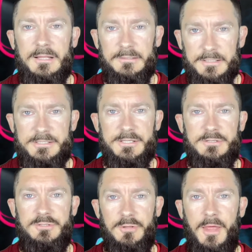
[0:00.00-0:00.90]

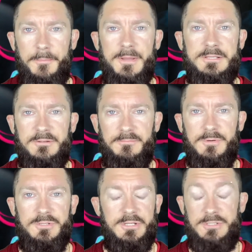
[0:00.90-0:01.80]
listen to that piece of
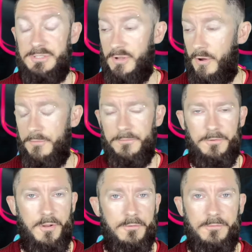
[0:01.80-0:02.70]
music just
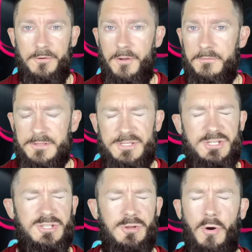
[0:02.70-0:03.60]
over and over and over. It's
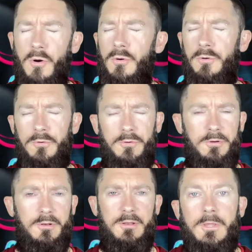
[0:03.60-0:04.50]
so
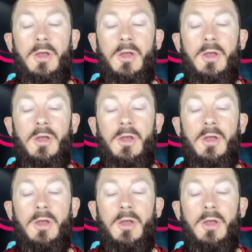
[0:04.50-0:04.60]
good.